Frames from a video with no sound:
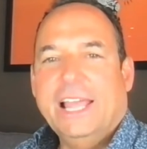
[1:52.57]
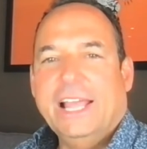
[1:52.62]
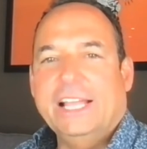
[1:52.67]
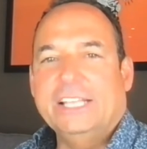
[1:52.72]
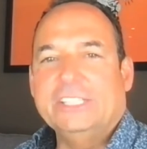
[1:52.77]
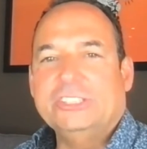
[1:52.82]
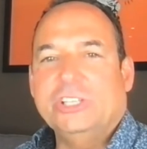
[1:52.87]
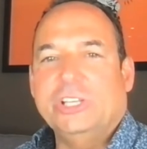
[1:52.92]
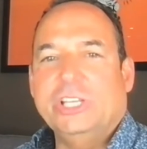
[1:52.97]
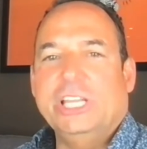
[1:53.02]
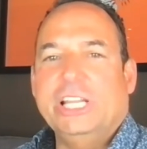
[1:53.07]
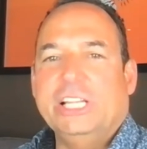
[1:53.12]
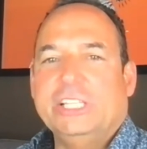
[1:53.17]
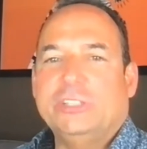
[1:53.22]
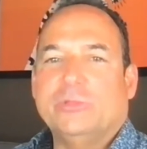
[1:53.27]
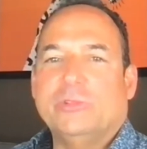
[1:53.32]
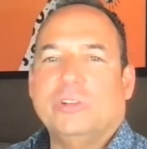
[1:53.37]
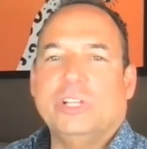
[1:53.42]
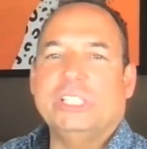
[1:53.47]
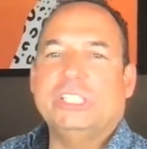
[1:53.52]
And so you need
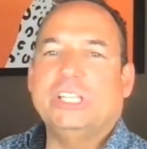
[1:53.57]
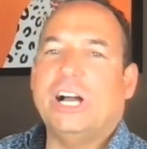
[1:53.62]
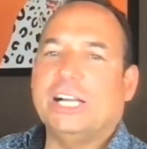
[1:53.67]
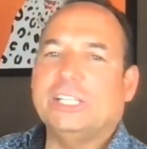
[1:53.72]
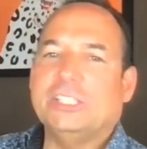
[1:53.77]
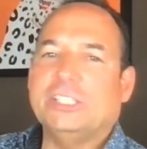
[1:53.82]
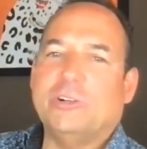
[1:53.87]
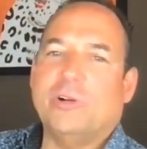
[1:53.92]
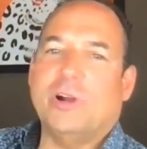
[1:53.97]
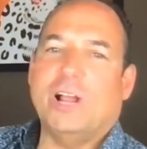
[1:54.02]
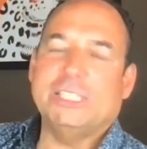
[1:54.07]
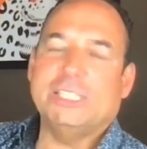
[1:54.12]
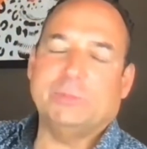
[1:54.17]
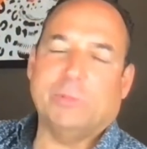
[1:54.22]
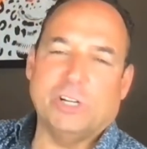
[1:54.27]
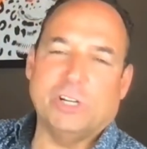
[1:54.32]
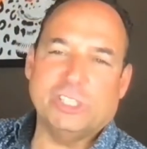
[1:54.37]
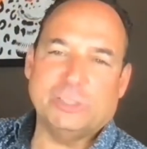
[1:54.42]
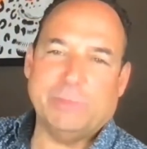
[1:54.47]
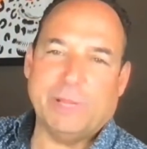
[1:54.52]
to really talk to a
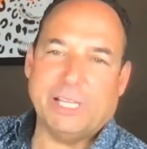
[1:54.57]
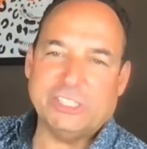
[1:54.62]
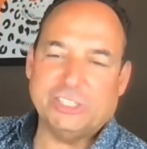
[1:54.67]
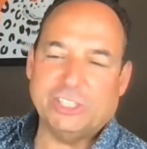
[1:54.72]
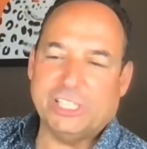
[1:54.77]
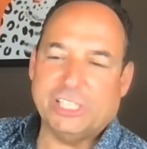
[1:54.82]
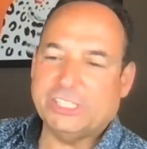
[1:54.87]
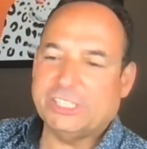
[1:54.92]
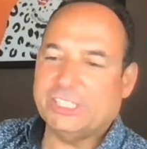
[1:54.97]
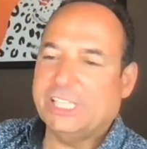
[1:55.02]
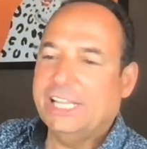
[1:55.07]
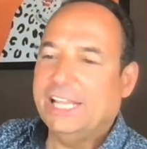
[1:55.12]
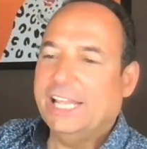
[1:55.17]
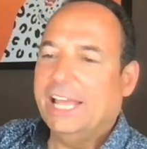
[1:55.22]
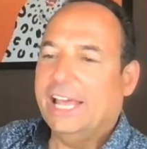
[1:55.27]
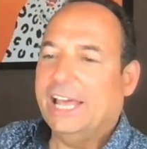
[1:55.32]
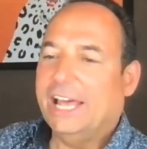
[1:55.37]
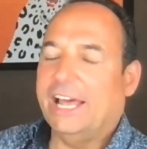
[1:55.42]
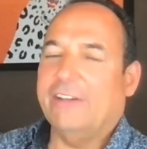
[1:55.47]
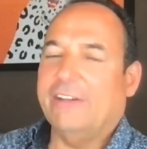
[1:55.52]
cross-border specialist
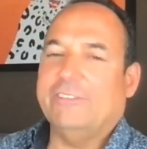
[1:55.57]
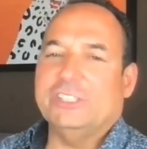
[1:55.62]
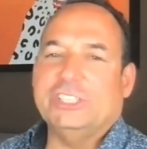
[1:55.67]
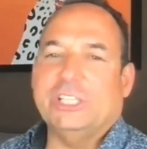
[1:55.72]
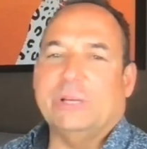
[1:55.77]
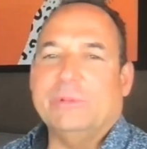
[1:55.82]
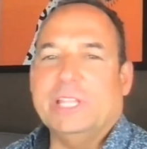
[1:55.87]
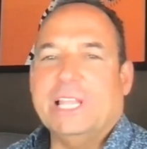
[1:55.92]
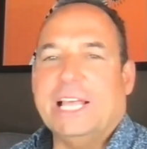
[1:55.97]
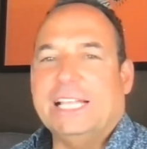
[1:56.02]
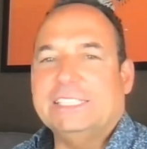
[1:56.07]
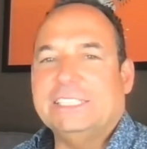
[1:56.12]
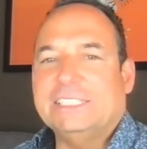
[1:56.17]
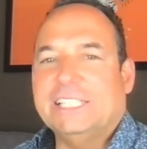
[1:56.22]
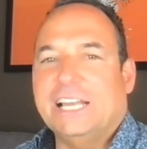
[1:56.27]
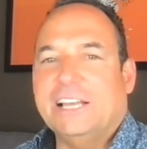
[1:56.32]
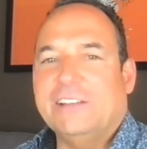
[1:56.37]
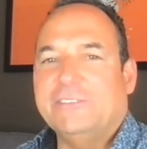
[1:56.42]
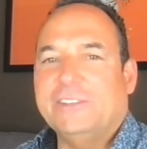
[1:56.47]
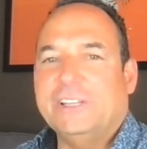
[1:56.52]
for some of that
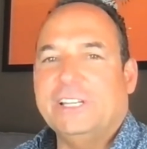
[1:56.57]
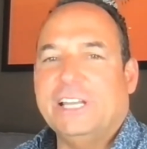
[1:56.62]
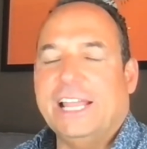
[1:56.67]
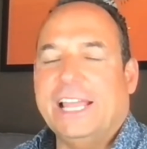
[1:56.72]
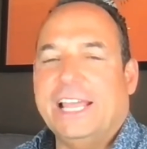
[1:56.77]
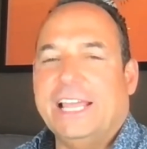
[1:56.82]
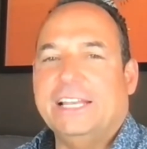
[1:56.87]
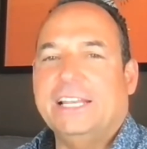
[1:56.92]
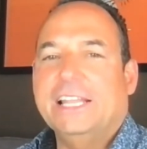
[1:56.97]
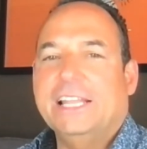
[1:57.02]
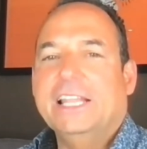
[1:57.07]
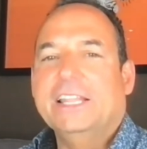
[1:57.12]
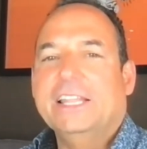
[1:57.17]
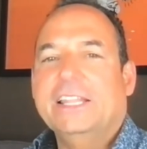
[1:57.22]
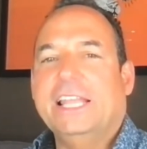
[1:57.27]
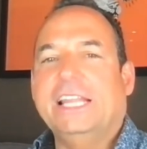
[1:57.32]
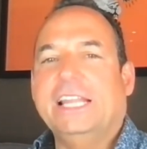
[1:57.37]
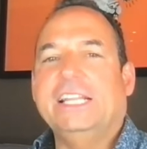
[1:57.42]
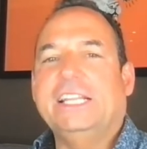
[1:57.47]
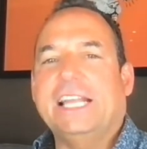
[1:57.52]
stuff. And
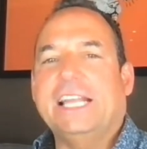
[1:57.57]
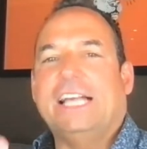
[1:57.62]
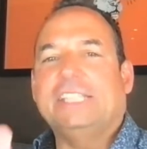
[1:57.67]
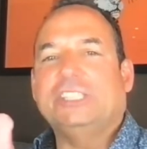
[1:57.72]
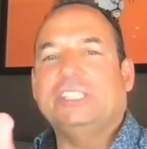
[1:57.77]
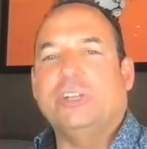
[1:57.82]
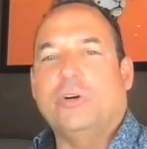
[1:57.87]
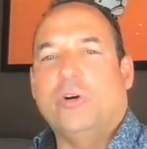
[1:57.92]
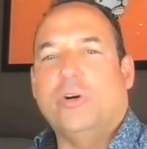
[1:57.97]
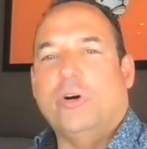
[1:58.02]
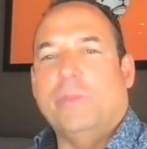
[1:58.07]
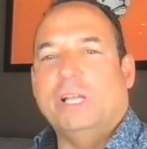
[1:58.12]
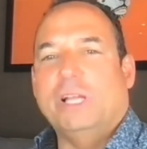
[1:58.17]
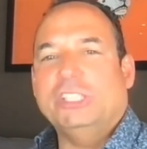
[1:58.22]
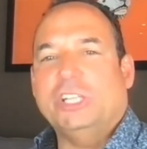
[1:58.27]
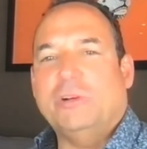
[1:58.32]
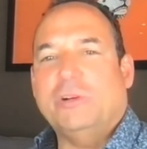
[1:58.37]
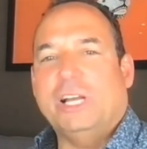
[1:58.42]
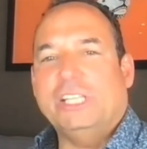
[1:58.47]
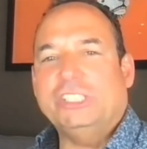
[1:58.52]
they need to ask you a whole
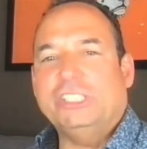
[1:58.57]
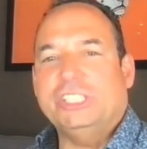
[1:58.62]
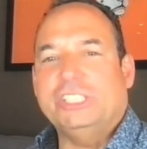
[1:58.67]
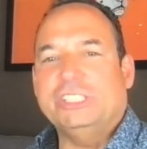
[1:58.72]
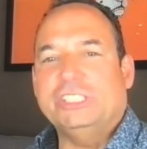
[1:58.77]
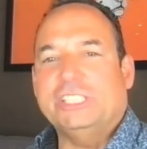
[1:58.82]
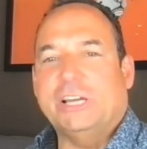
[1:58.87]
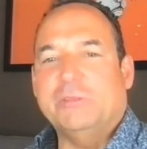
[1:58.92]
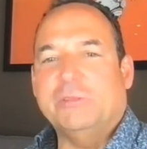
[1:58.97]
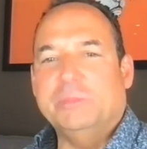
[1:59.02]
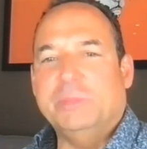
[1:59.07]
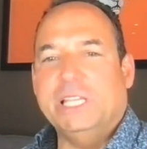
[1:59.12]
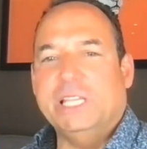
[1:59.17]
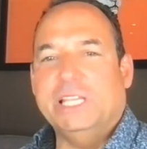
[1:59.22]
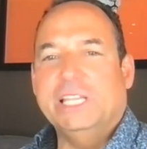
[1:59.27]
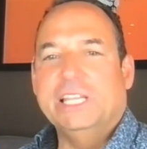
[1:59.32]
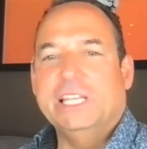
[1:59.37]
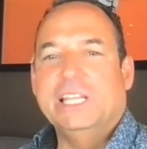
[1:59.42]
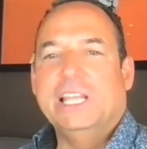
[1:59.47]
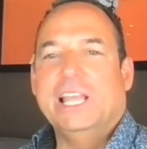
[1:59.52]
bunch of questions that would
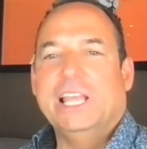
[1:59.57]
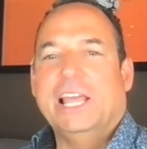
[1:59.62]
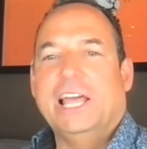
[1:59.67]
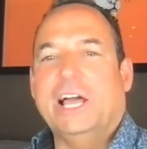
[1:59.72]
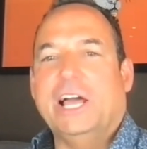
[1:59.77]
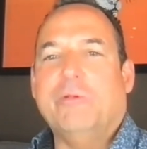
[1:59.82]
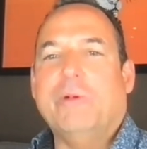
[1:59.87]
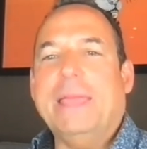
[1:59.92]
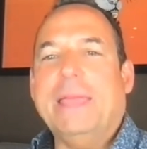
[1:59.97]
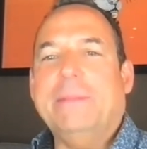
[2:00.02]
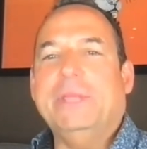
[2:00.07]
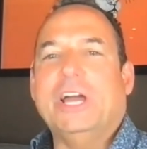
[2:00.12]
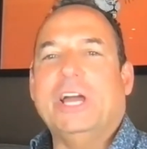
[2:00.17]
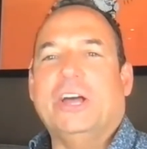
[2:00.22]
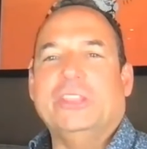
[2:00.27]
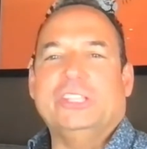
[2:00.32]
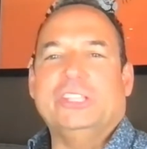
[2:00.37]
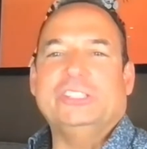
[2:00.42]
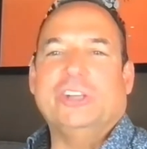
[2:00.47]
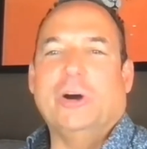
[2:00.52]
be way
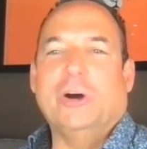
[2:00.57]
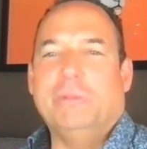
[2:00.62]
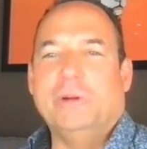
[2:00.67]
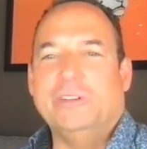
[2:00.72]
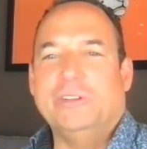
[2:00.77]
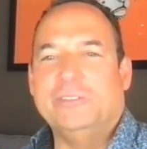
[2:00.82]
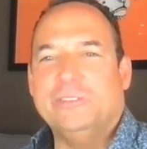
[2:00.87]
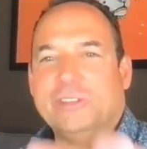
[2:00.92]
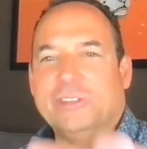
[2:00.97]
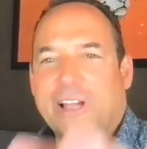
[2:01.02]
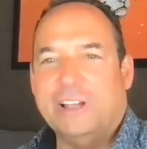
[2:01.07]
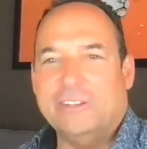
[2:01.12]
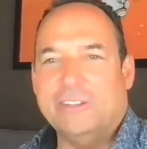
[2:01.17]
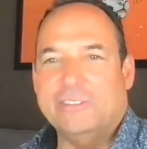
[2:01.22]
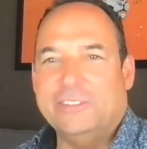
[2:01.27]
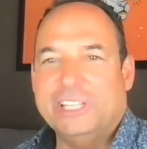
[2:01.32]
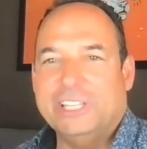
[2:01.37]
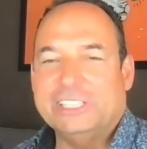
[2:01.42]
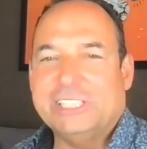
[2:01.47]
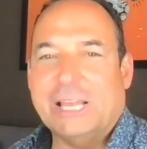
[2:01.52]
beyond the scope
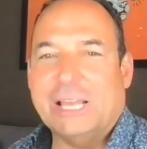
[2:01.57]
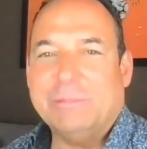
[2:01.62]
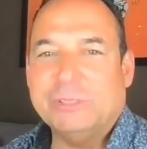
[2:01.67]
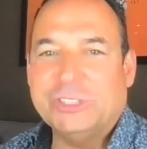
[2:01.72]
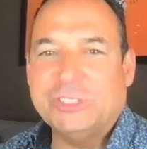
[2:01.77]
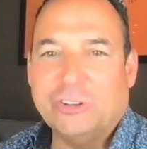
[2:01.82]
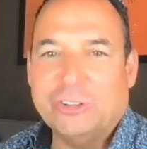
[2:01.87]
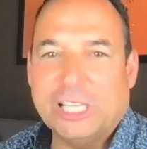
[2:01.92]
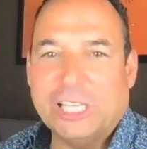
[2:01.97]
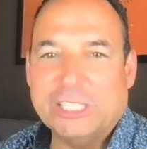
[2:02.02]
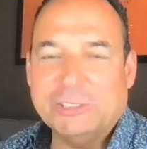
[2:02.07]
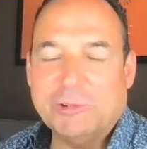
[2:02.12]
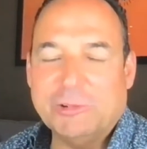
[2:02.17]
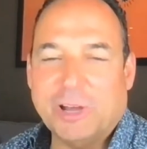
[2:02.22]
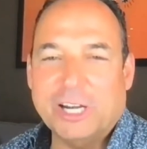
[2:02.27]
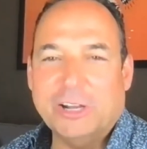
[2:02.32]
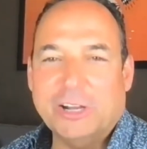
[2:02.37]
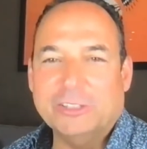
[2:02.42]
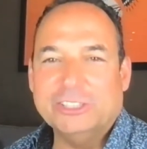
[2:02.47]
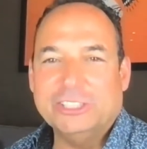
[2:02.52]
of this episode, unless you want to go